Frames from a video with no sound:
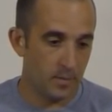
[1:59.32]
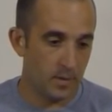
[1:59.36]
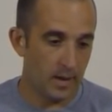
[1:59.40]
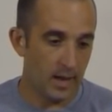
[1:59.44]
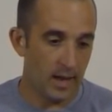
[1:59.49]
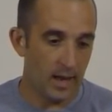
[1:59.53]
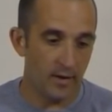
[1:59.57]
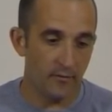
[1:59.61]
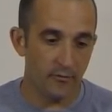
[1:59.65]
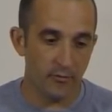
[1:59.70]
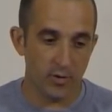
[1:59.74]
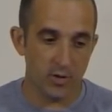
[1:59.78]

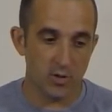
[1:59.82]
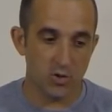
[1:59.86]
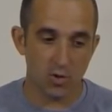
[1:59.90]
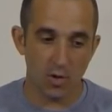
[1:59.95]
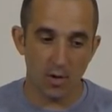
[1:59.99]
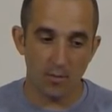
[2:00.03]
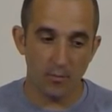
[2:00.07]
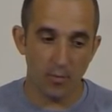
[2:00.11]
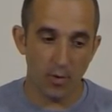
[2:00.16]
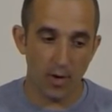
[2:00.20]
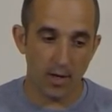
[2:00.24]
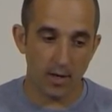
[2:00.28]
Every
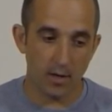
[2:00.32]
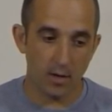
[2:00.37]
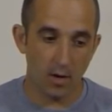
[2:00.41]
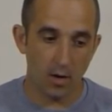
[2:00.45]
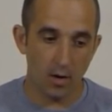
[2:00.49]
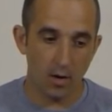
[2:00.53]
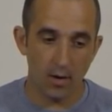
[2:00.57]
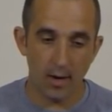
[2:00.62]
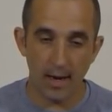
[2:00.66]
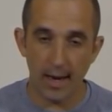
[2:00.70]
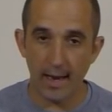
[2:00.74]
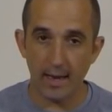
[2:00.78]
drum brake
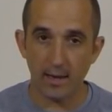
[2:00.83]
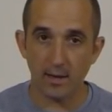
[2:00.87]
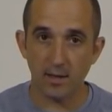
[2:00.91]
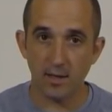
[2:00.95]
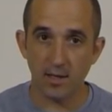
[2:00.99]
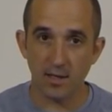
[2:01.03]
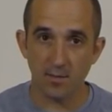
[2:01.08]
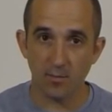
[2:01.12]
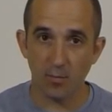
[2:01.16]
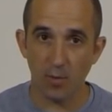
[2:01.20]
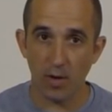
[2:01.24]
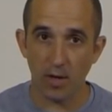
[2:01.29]
car and
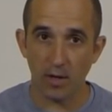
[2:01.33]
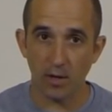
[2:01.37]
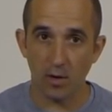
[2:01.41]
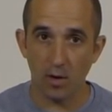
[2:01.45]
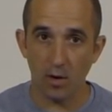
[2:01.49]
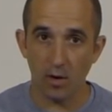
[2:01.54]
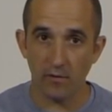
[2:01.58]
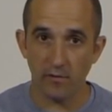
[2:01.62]
disc brake car